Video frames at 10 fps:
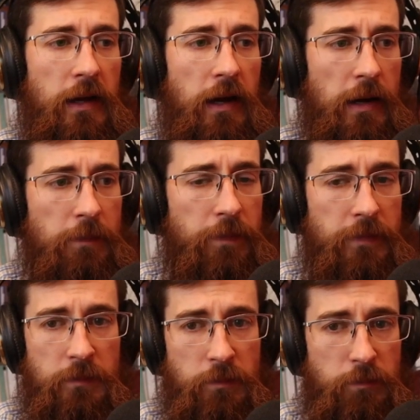Um,
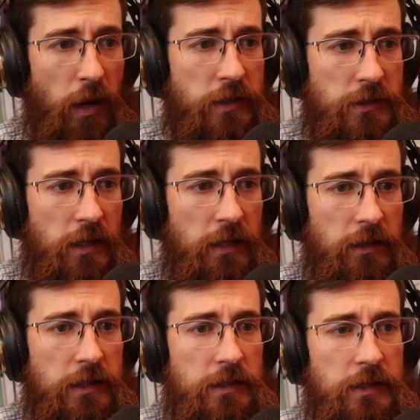Pun
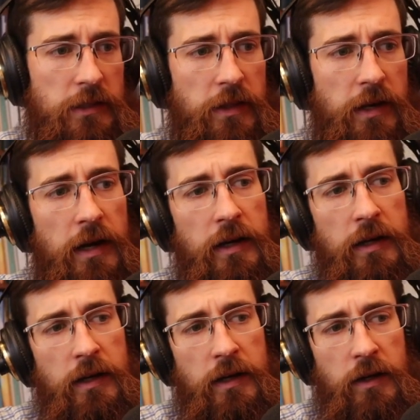slightly intended there.
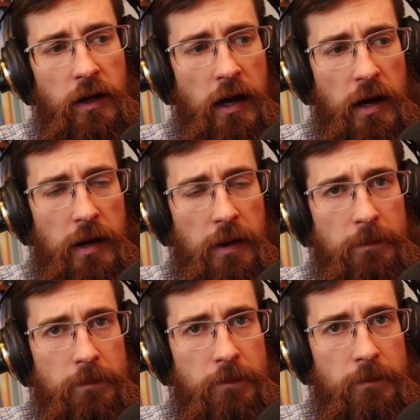Um,